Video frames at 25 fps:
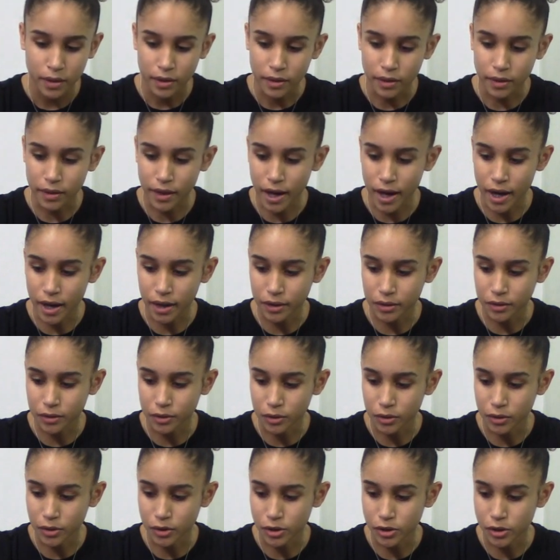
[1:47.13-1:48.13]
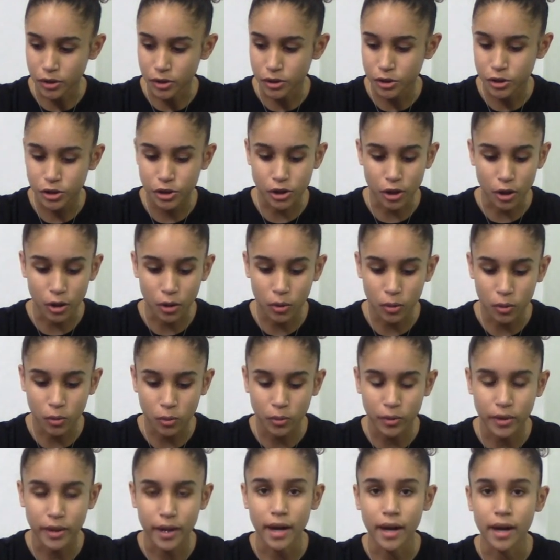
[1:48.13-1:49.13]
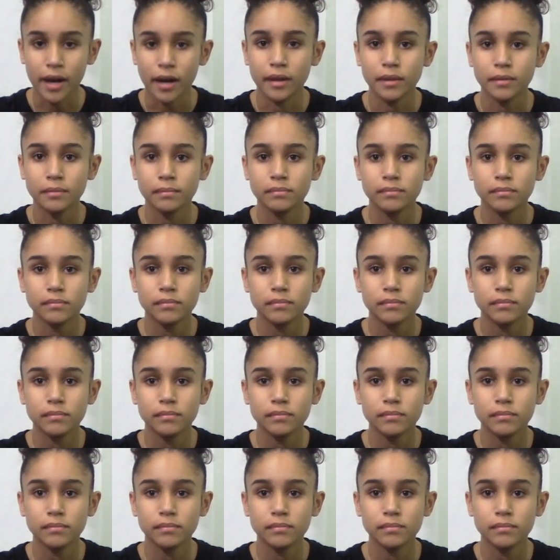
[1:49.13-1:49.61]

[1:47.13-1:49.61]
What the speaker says: that could show that